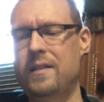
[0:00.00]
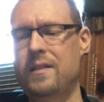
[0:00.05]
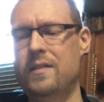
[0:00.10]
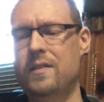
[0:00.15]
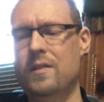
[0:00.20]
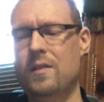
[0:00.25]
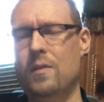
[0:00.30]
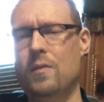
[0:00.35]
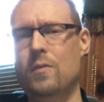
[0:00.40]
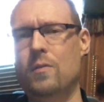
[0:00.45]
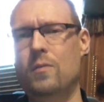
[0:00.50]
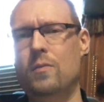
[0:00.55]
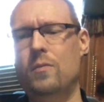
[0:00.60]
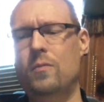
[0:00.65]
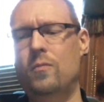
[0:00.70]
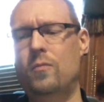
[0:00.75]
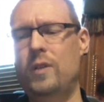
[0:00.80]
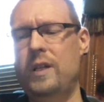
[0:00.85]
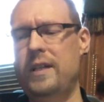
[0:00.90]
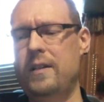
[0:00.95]
So,
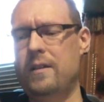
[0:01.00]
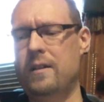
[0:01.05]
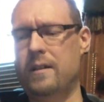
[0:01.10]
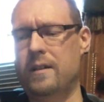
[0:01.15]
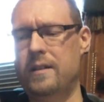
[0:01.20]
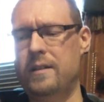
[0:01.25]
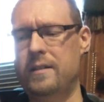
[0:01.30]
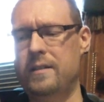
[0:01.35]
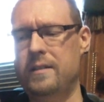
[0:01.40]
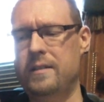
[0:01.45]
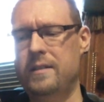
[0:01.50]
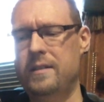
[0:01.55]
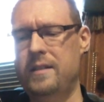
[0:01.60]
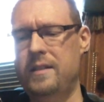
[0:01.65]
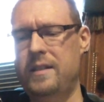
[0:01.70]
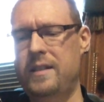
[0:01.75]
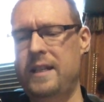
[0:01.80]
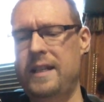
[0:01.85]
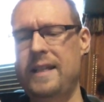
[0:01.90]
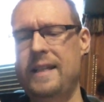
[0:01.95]
read on,
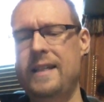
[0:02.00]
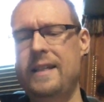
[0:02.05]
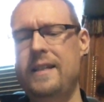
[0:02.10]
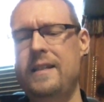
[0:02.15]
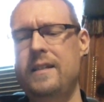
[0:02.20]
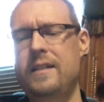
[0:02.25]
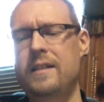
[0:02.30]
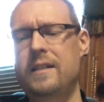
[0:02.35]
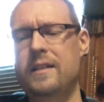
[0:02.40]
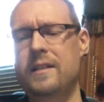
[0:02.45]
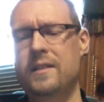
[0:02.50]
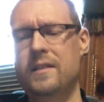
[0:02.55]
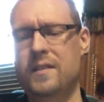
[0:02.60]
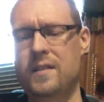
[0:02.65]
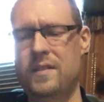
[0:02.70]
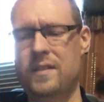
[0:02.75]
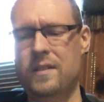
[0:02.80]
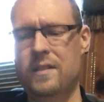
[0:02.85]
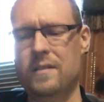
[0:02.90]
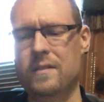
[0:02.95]
take in and
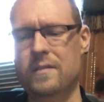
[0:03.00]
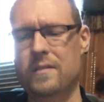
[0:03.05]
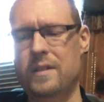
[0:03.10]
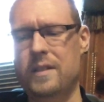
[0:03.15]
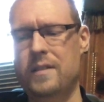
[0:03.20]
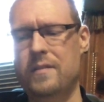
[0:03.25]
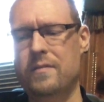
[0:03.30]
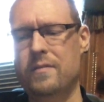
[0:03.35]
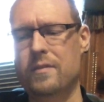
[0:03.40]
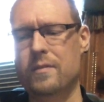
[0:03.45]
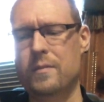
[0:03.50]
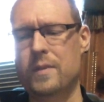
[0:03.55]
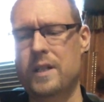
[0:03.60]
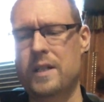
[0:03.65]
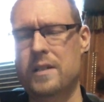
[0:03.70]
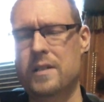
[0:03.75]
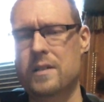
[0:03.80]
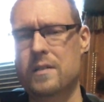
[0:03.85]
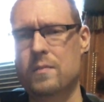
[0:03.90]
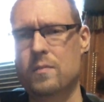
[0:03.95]
consider the
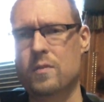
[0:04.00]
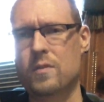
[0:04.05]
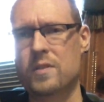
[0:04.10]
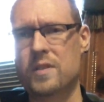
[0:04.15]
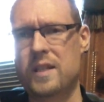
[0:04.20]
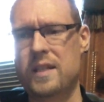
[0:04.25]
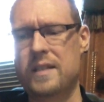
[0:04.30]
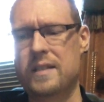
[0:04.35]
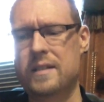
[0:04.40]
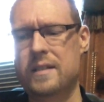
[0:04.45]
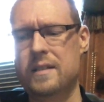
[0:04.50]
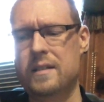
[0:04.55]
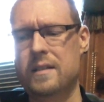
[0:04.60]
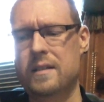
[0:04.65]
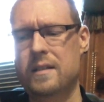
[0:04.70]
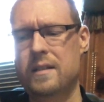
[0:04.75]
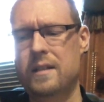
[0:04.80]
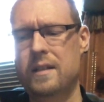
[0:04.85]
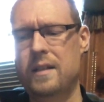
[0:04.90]
information presented,